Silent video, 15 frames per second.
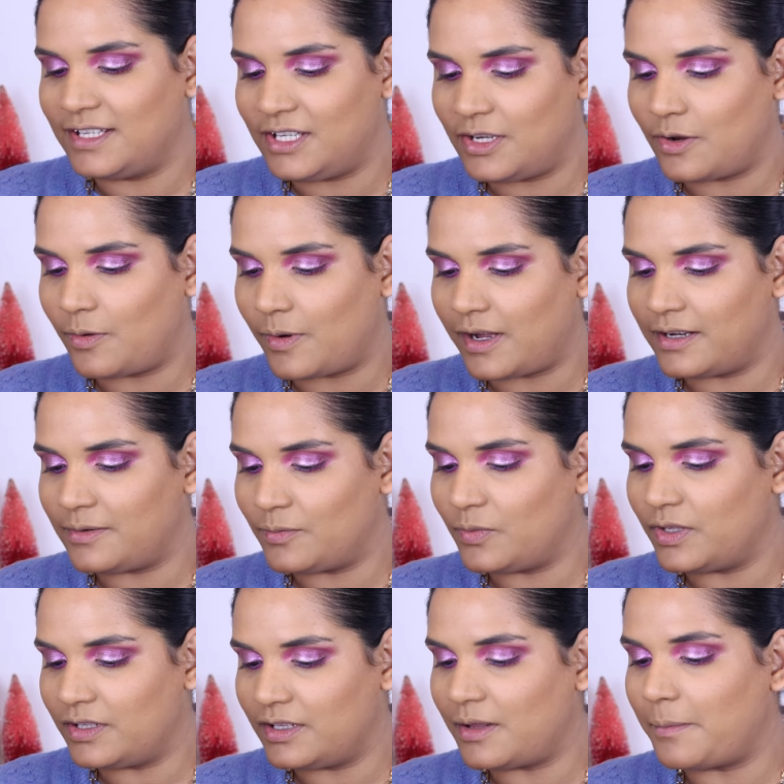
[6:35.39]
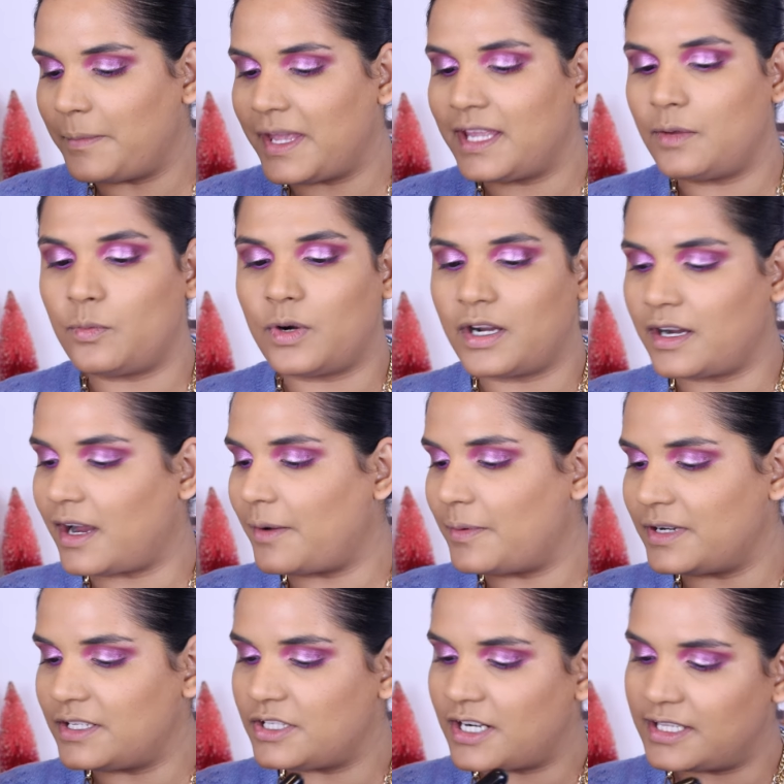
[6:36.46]
you know what? We'll make it work. I
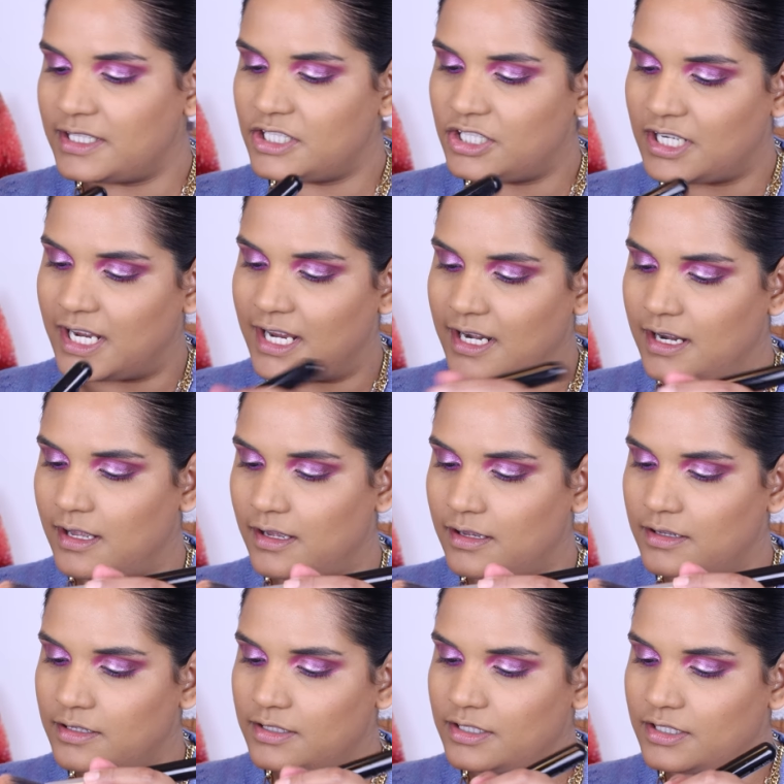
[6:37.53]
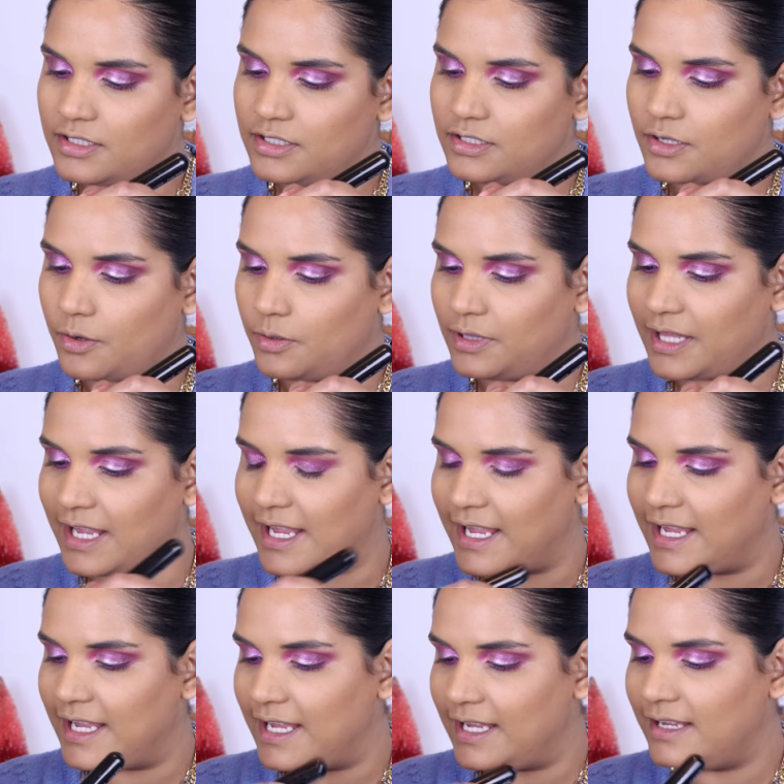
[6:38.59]
want to try the shade
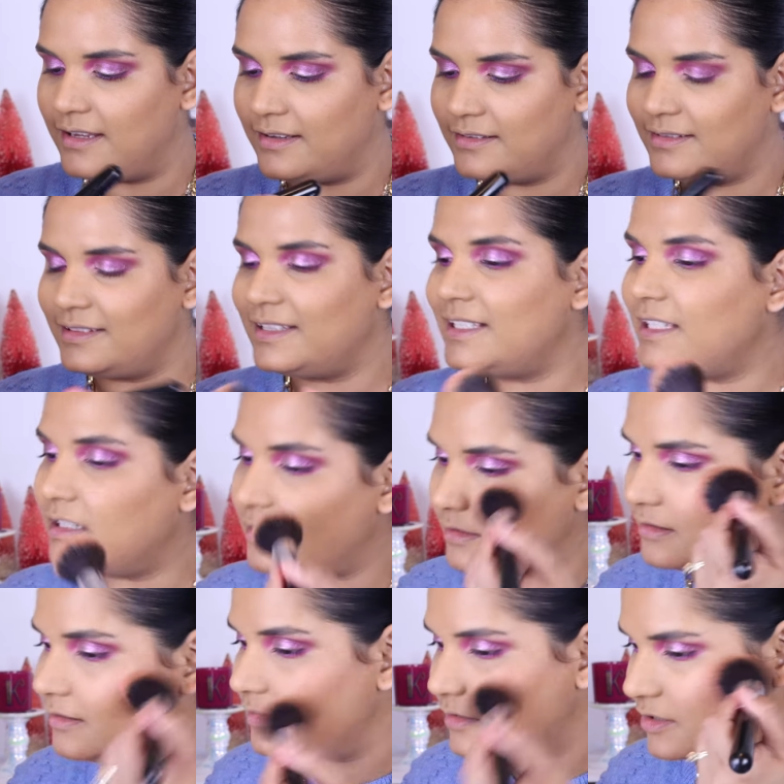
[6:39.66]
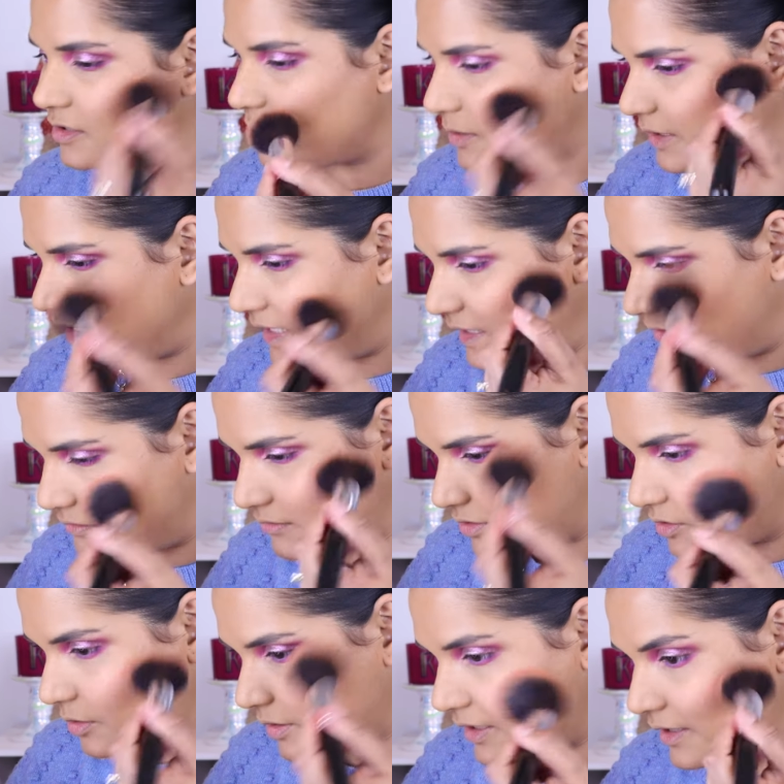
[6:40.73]
Soleil. Soleil?
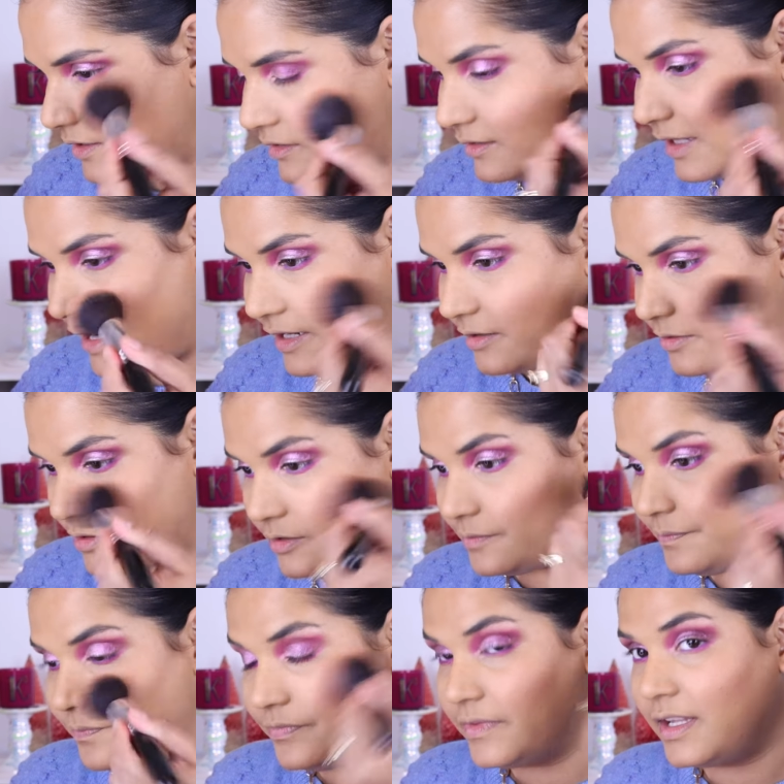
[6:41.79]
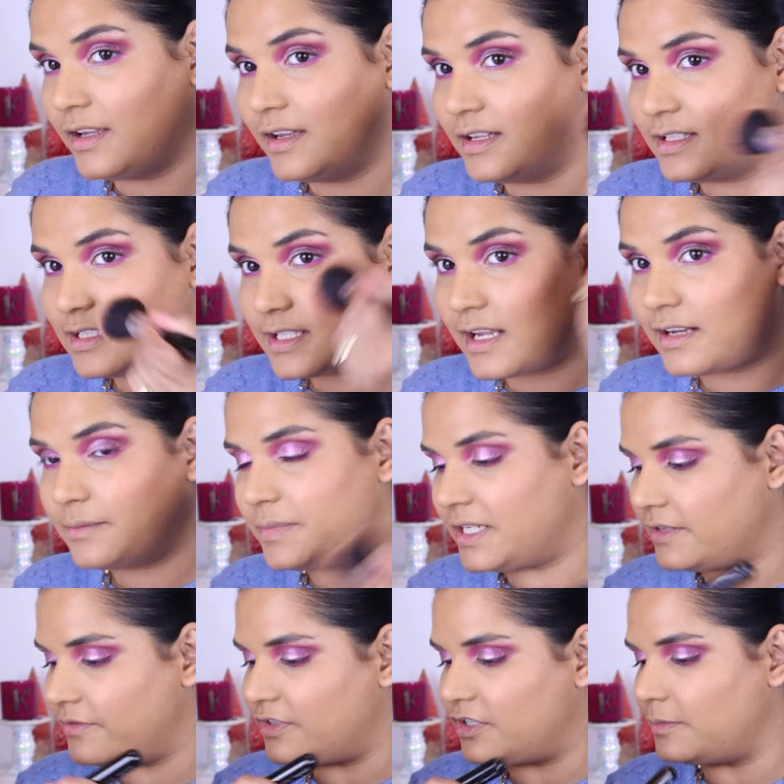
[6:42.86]
Soleil? I don't know. It's got a bit
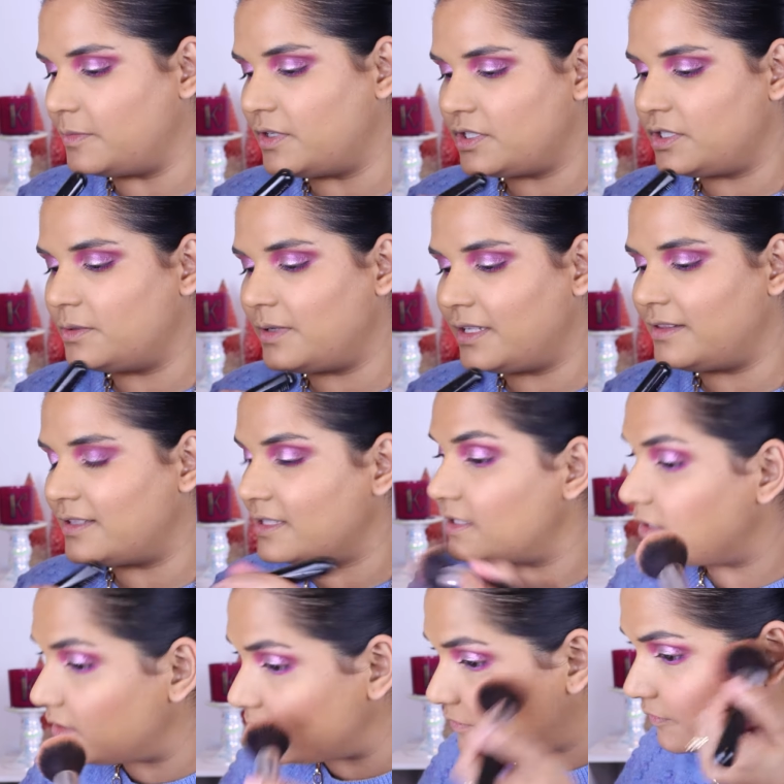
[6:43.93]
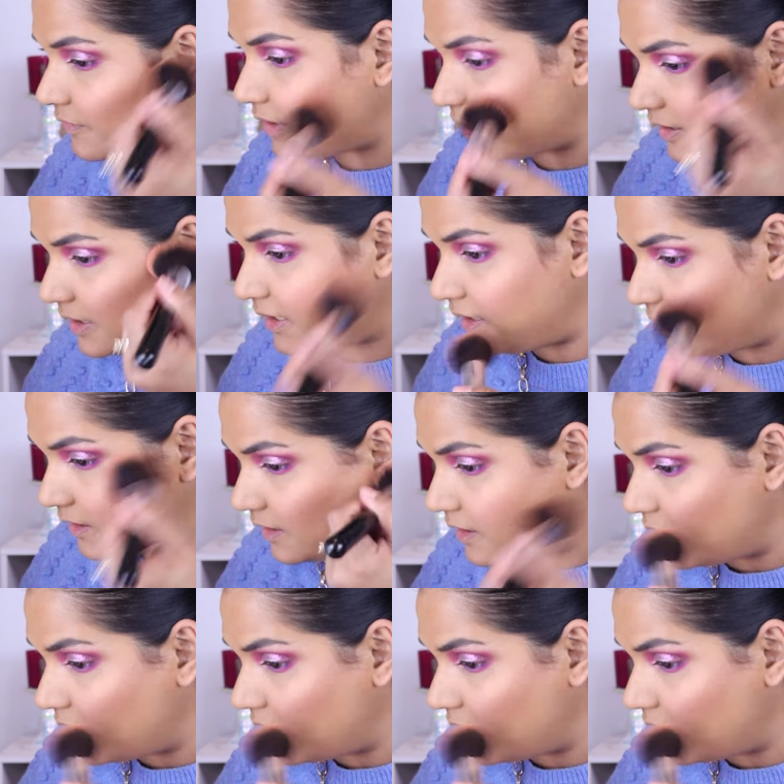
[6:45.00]
of shimmer to it. This is very